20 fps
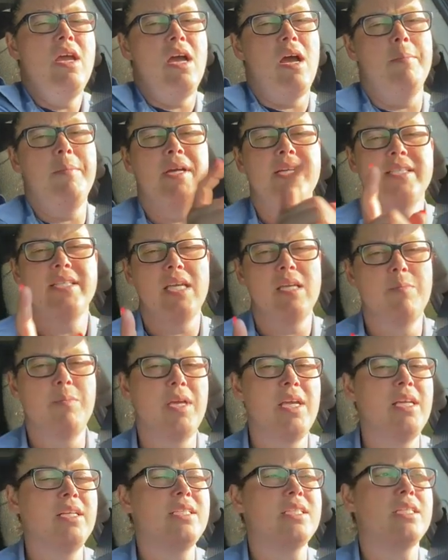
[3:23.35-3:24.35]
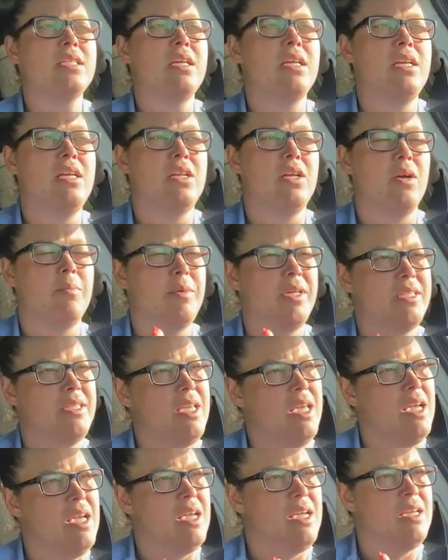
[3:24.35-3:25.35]
I'm not saying being, you know, I'm not
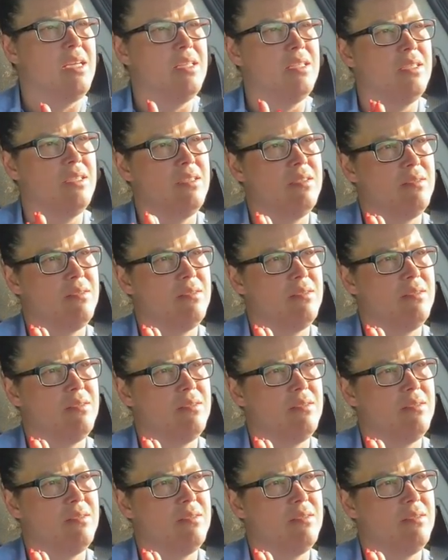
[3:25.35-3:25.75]
saying